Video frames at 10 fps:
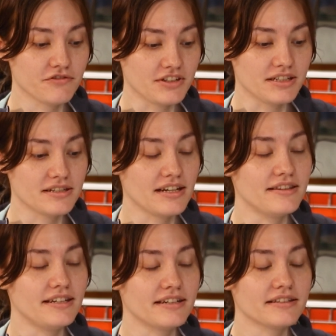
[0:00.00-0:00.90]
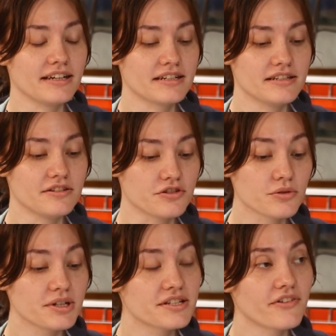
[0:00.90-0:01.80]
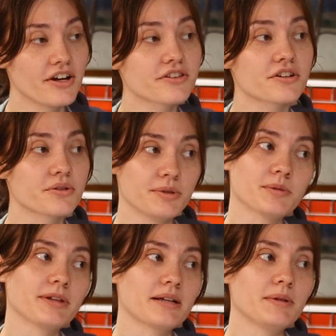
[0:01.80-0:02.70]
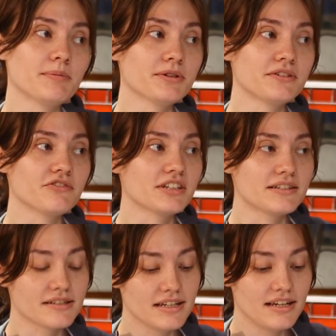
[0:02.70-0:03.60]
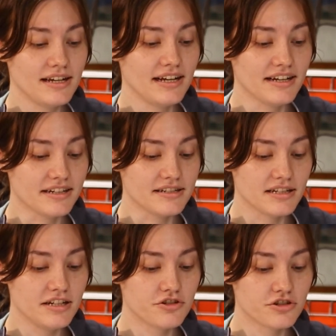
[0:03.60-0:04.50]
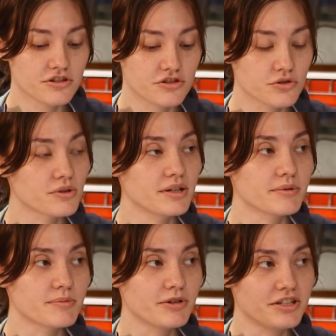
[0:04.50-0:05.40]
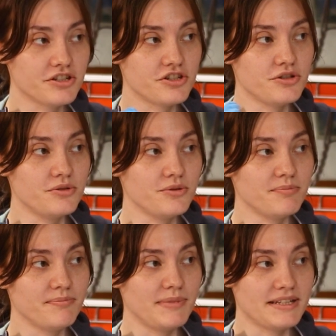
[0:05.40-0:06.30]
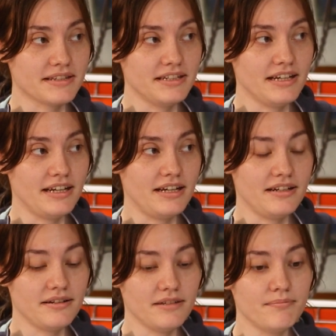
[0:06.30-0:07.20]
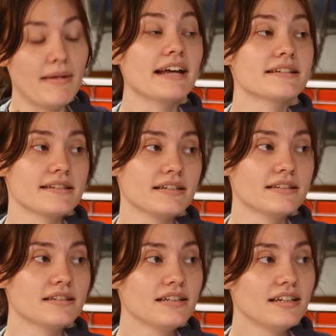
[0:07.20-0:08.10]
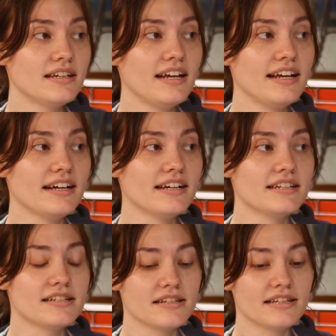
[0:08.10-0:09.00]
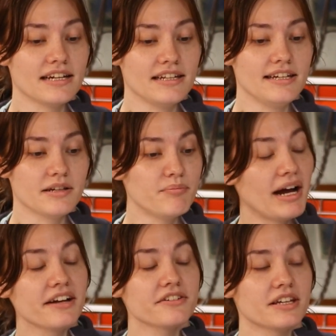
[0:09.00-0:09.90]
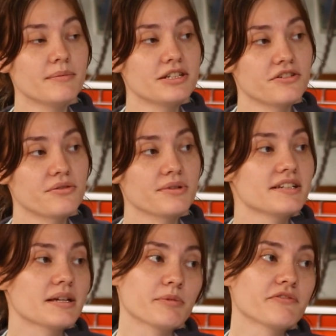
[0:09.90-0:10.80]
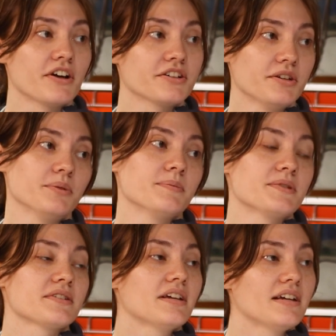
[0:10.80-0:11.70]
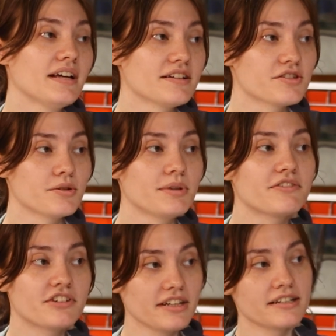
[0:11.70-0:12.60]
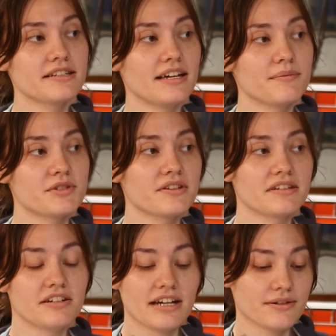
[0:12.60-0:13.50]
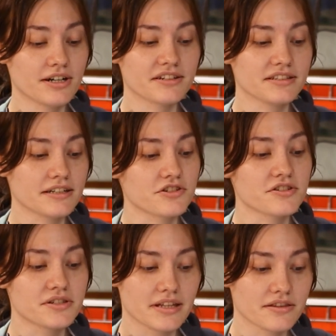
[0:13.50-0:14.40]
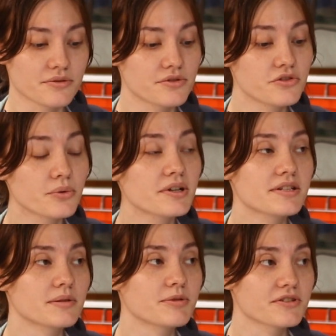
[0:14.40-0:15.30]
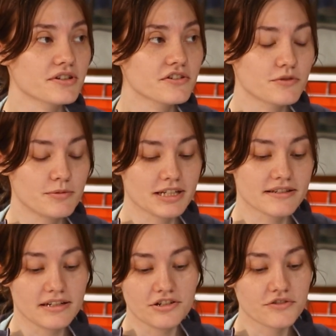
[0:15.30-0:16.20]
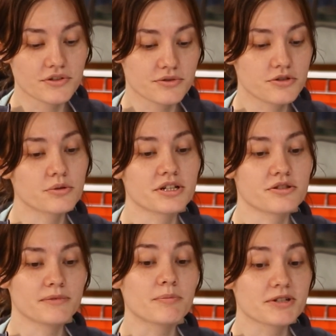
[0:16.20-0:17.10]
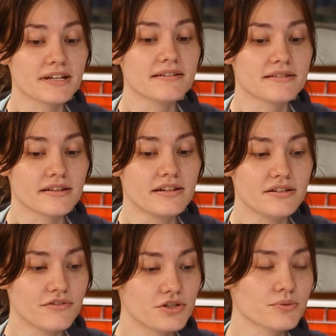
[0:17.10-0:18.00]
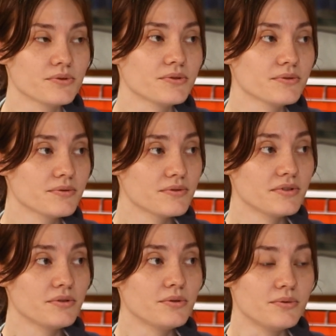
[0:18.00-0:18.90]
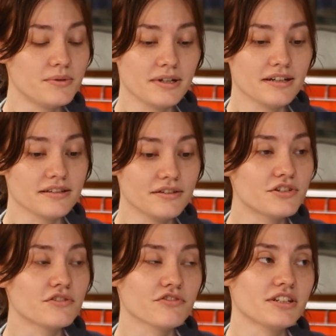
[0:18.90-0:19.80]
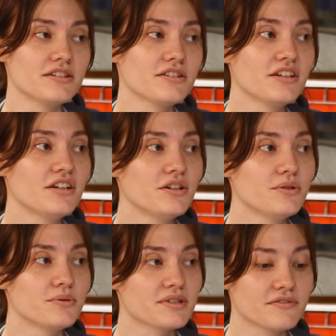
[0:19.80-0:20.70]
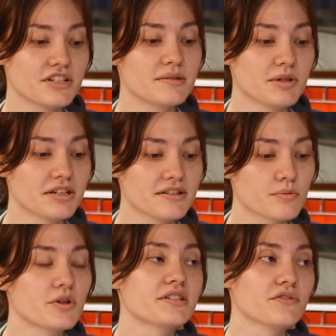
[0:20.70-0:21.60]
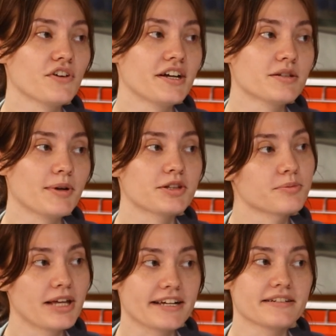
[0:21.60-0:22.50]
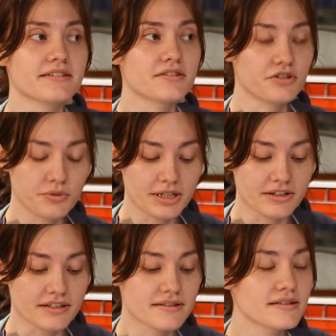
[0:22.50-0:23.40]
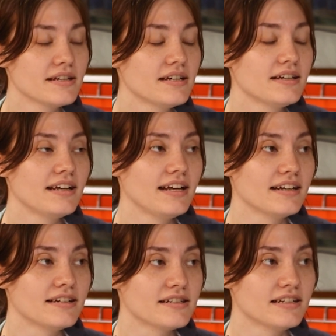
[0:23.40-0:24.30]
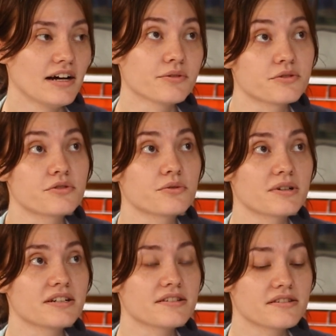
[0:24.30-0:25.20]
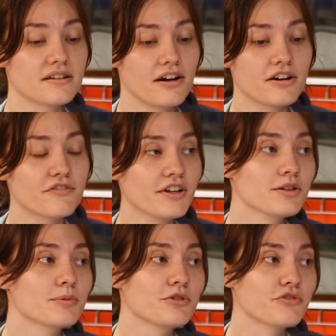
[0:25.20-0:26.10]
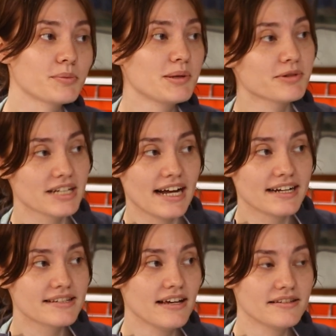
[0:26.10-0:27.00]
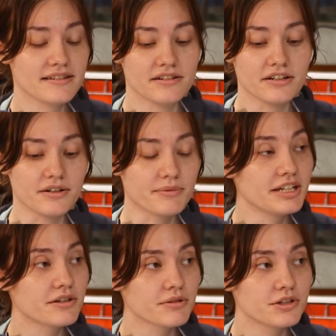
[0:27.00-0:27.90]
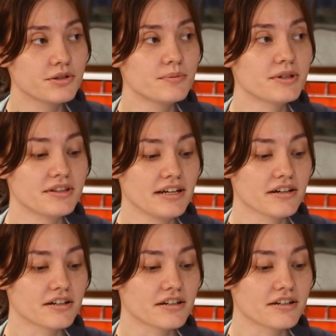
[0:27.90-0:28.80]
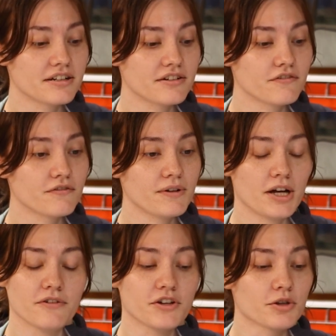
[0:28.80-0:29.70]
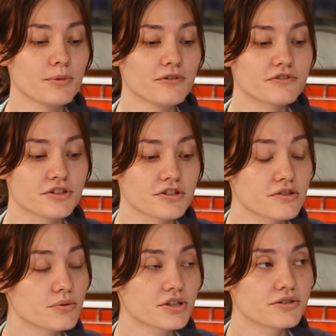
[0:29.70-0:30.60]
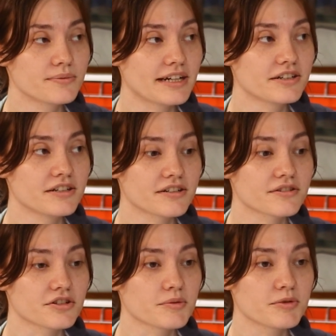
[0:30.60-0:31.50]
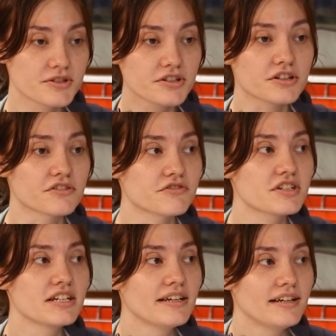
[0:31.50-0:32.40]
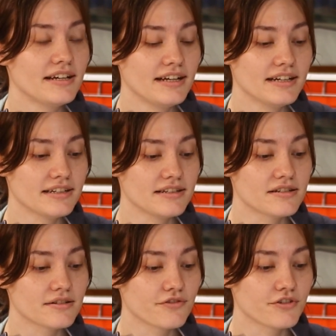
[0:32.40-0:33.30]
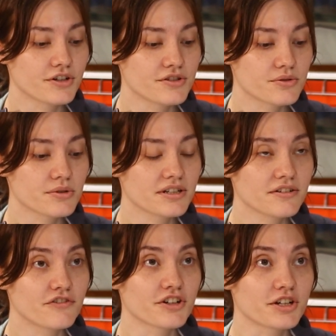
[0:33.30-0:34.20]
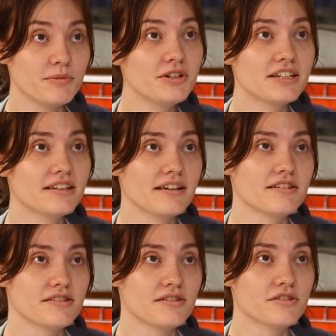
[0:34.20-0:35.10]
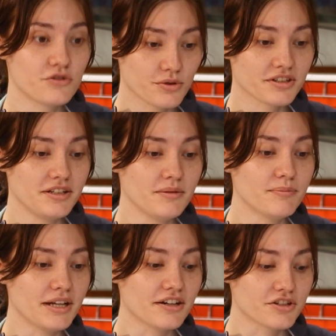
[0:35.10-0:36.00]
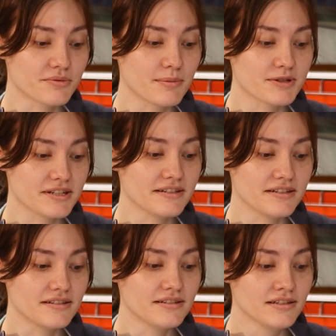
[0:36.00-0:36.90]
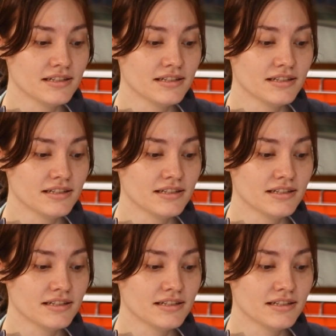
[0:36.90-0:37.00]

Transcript: in Flint, and they collected the stories of other queer Black people in Flint. And each story was put into basically a magazine, and then he compiled them into 3 separate volumes. And so we've collected them so that they are now in our collection so that those stories are preserved, because each of those stories represents an individual who lived in Flint, whose lived experience was defined by their Blackness, their queerness. And now those stories are available for people to access in our reading room. They are available for the historical record. They're preserved. And for a community that has historically been underrepresented,